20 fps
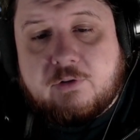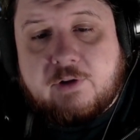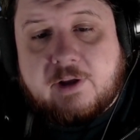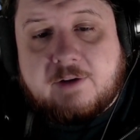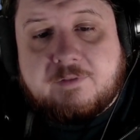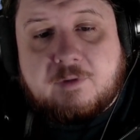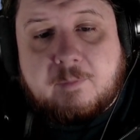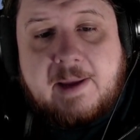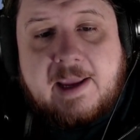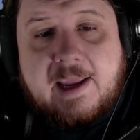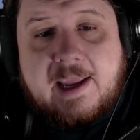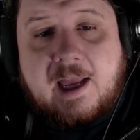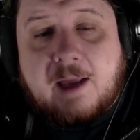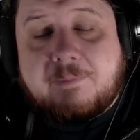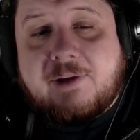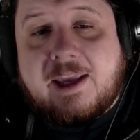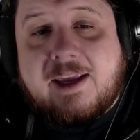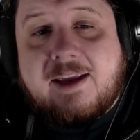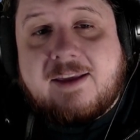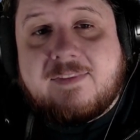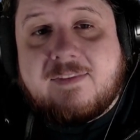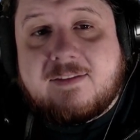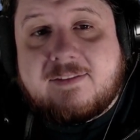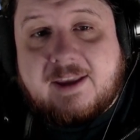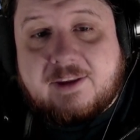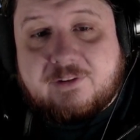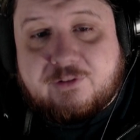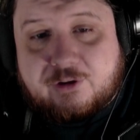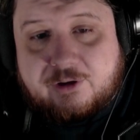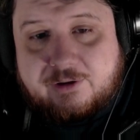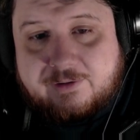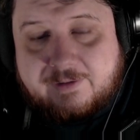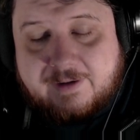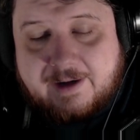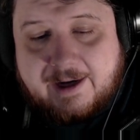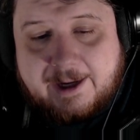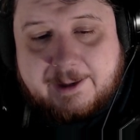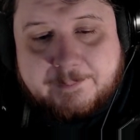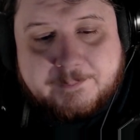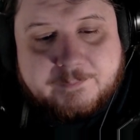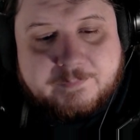Like for me, I'm taking the desert, right?